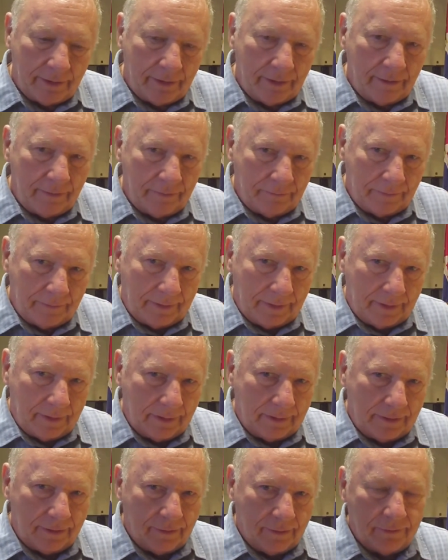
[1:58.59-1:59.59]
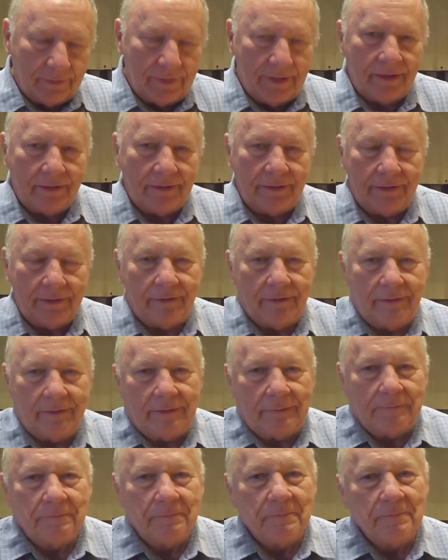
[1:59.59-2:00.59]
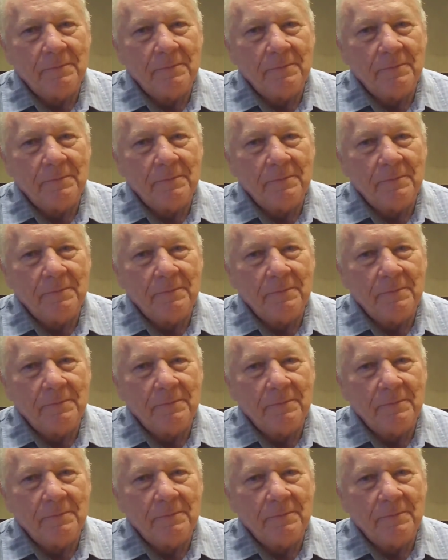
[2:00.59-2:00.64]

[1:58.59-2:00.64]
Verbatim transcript: curve and then they go downhill, and